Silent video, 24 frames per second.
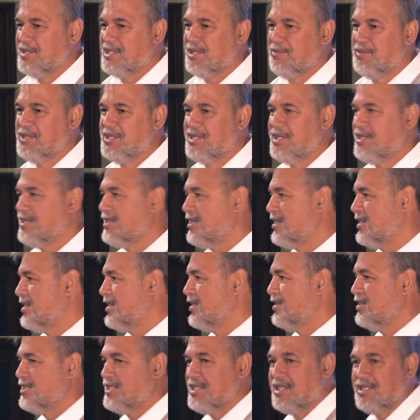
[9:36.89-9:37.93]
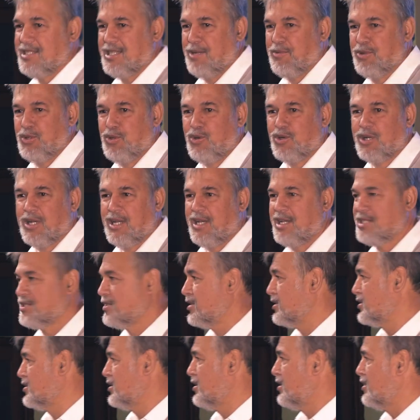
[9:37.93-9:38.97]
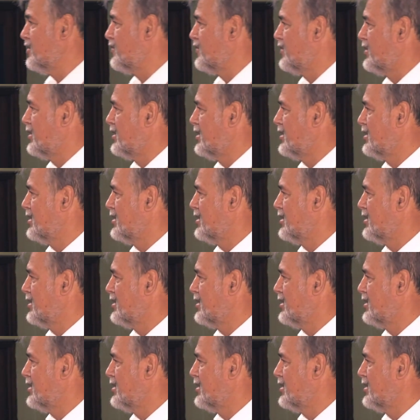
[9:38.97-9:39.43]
someone said, has someone organized the staff?